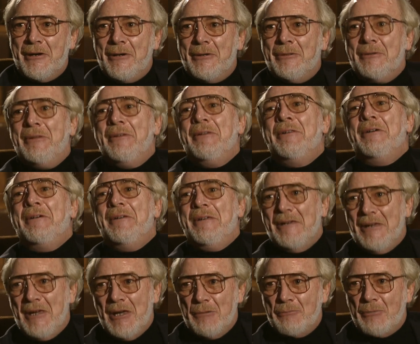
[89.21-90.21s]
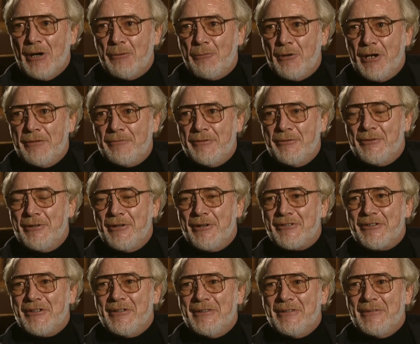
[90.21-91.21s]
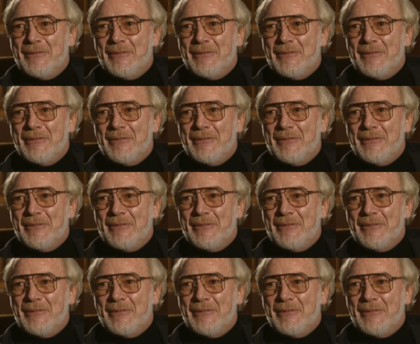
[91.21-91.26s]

and by way of introduction.